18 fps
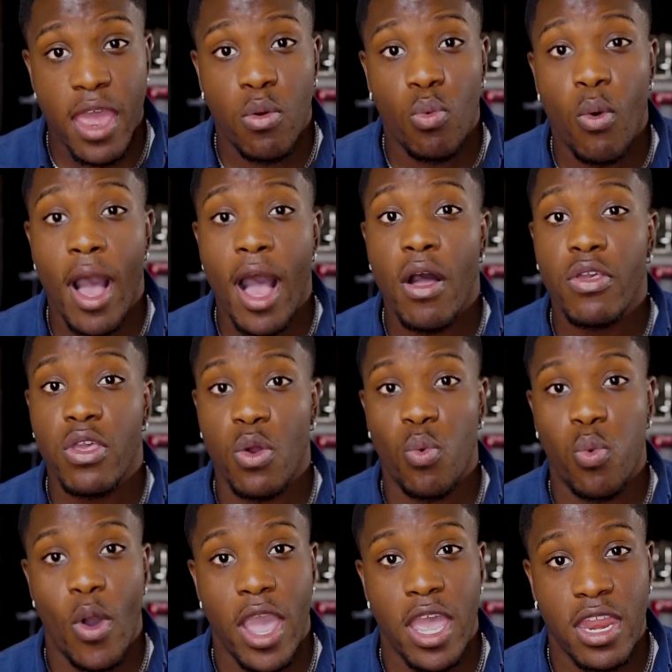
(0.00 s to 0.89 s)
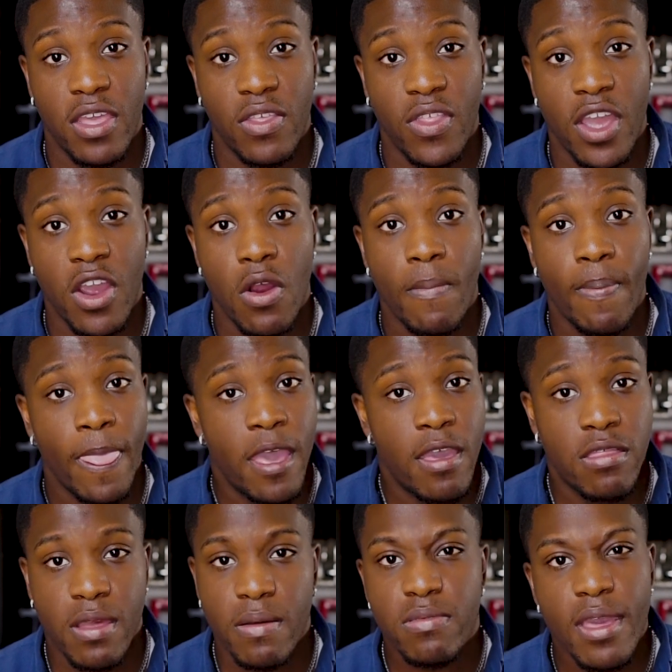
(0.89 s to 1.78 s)
And while you're waiting there,
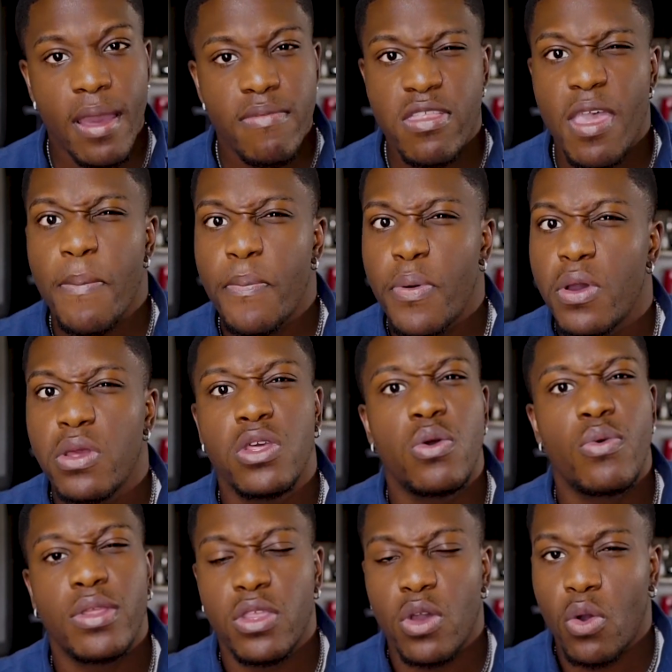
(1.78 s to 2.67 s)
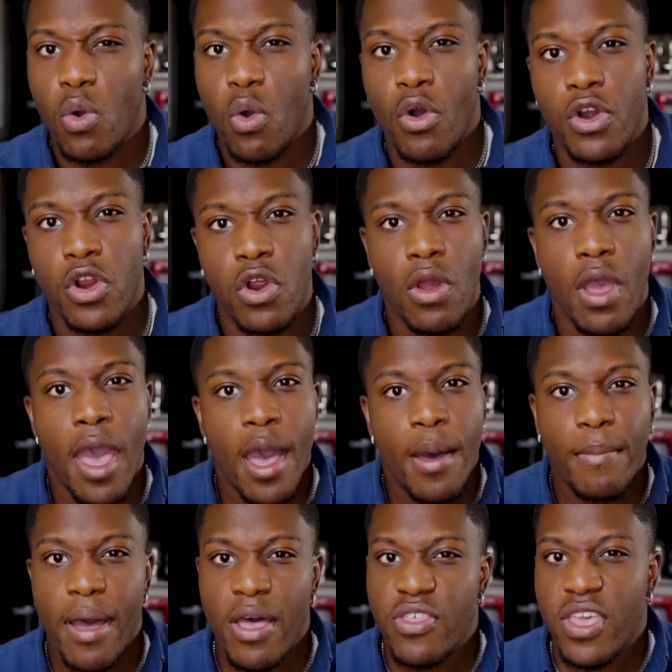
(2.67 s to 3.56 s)
sometimes they put you in the corner
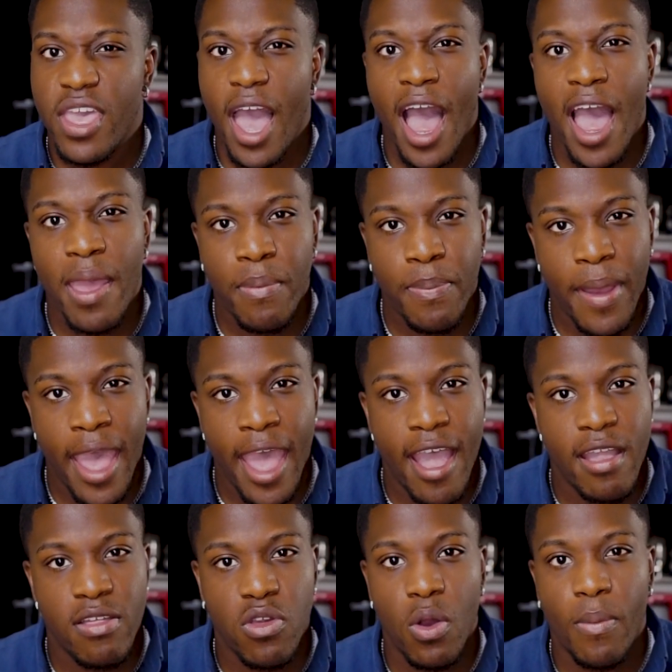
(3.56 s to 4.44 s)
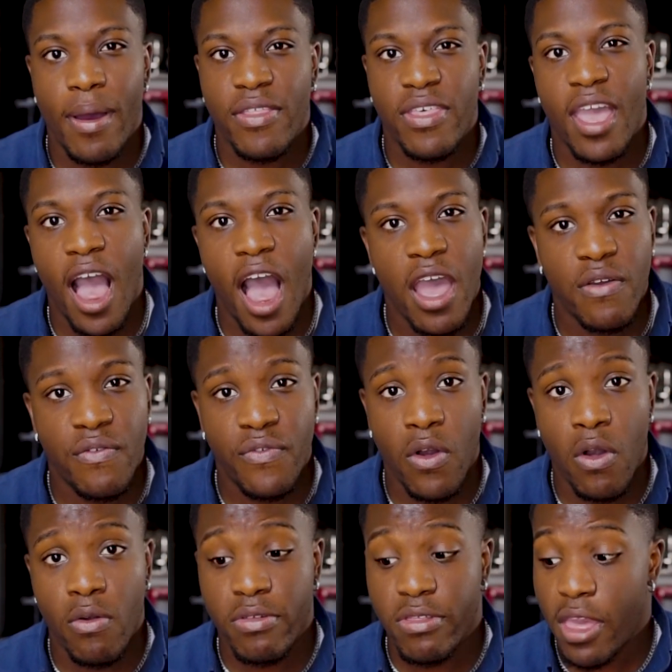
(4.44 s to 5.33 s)
by the iPads or by the
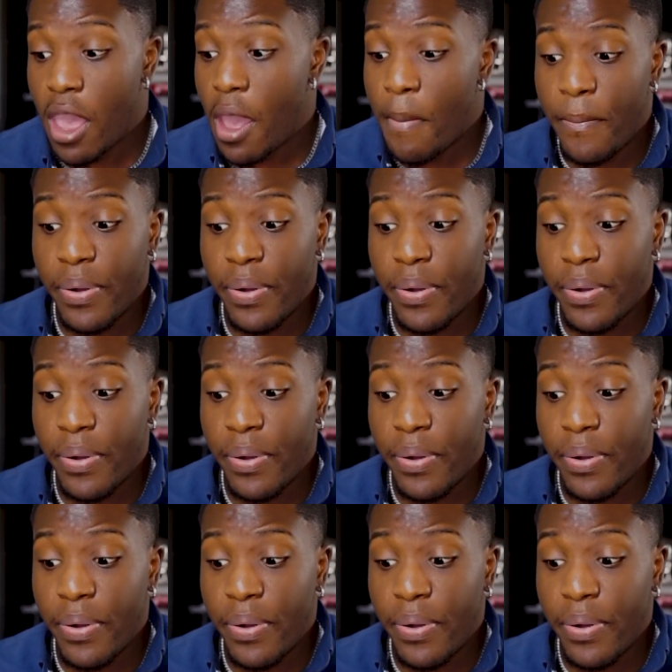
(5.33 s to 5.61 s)
iPhones.